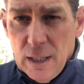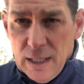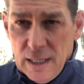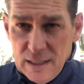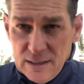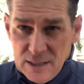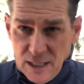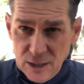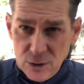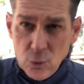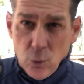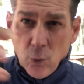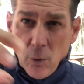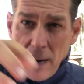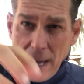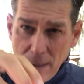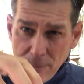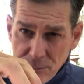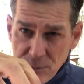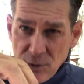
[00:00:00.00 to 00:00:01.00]
It does
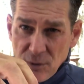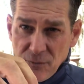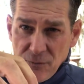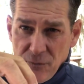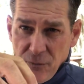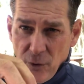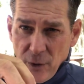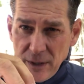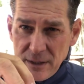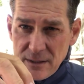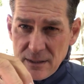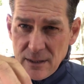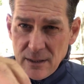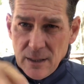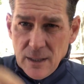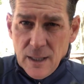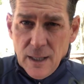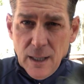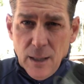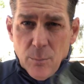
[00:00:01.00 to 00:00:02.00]
wrap your foot,
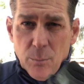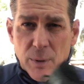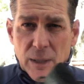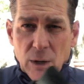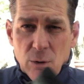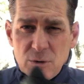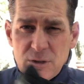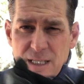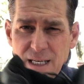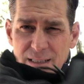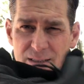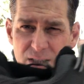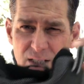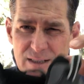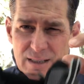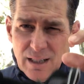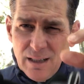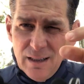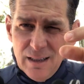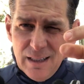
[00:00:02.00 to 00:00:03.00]
but I was getting
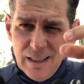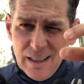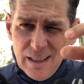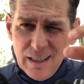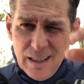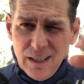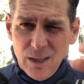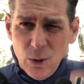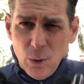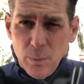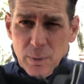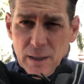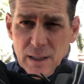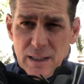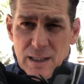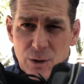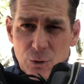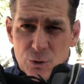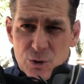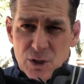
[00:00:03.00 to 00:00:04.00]
just a little bit
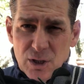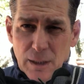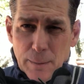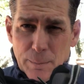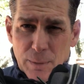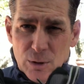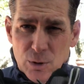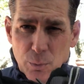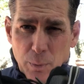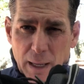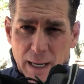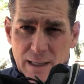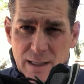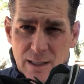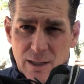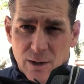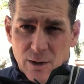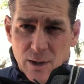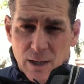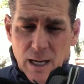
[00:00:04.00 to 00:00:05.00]
of heel slippage back
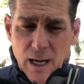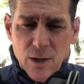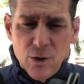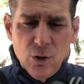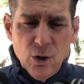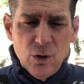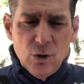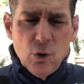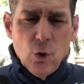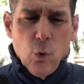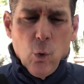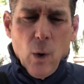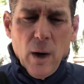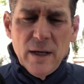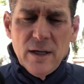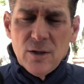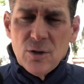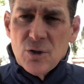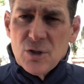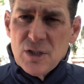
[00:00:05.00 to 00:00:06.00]
here. I couldn't
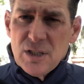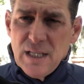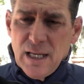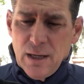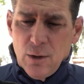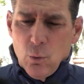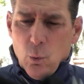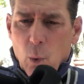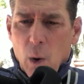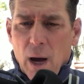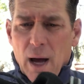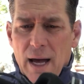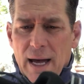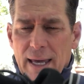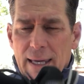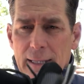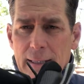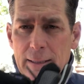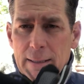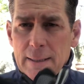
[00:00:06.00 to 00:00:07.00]
quite understand
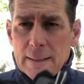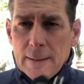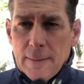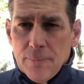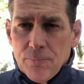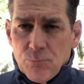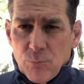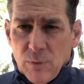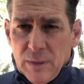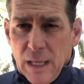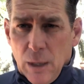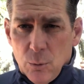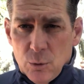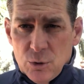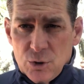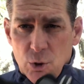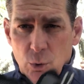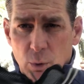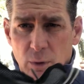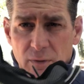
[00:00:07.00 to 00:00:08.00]
why that
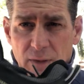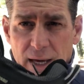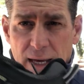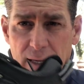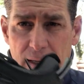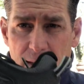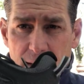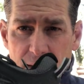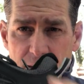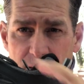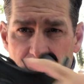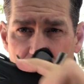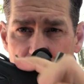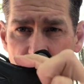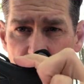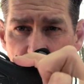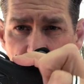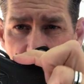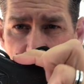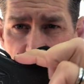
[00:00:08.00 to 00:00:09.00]
was doing that. And
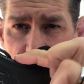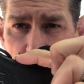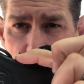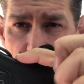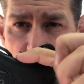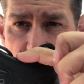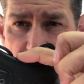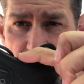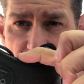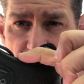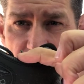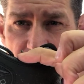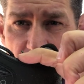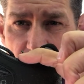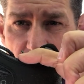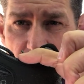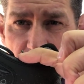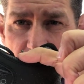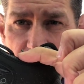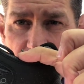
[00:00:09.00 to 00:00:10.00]
again, you got a couple inches here.
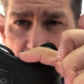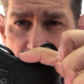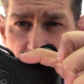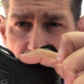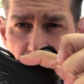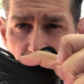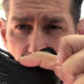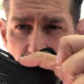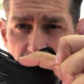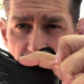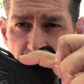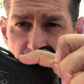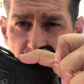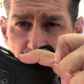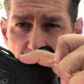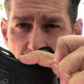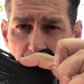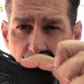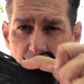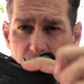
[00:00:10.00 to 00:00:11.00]
Look at that, 3
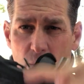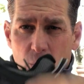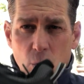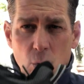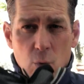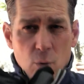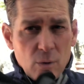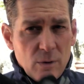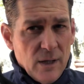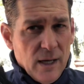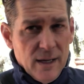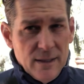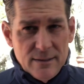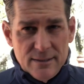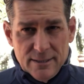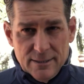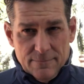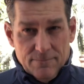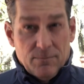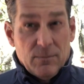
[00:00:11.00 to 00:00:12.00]
inches maybe. Whew,
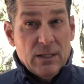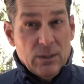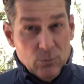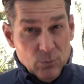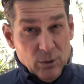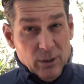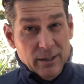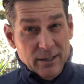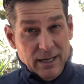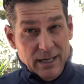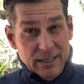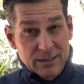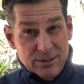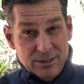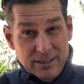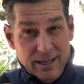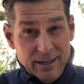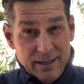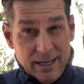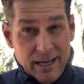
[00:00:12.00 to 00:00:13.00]
nice, really nice,
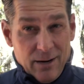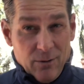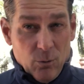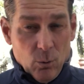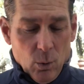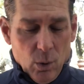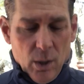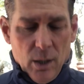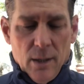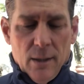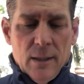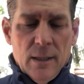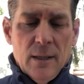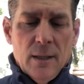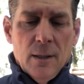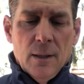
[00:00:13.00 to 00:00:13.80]
staying out of the water.